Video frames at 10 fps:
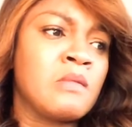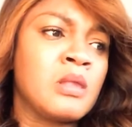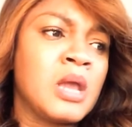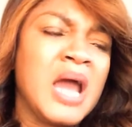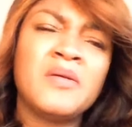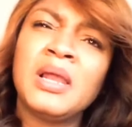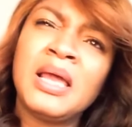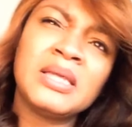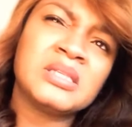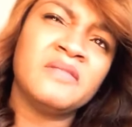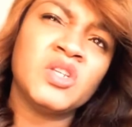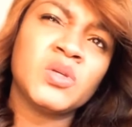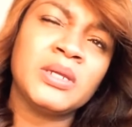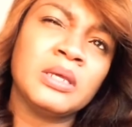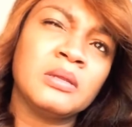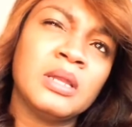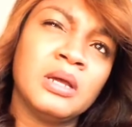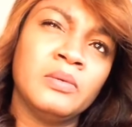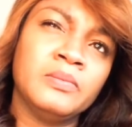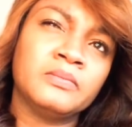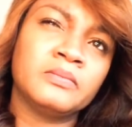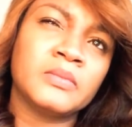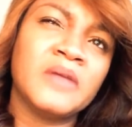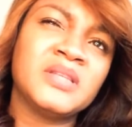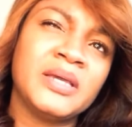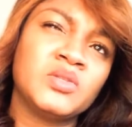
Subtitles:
I realized eventually now, after I took